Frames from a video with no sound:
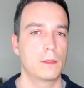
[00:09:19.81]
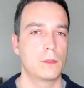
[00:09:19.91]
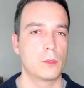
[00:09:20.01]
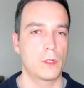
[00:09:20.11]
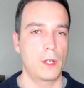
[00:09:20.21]

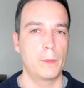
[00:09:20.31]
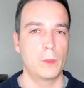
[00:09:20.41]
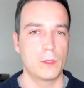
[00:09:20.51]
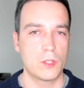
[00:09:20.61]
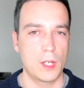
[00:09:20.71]
subscribe
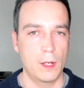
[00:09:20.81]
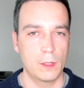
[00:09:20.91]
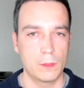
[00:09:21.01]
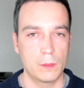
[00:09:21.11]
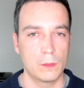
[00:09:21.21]
to the
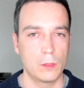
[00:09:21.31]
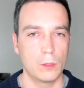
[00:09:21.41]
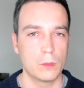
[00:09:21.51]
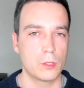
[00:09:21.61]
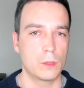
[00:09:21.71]
channel,
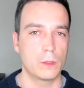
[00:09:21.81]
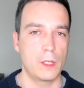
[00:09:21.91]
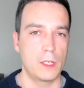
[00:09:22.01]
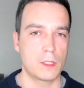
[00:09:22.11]
also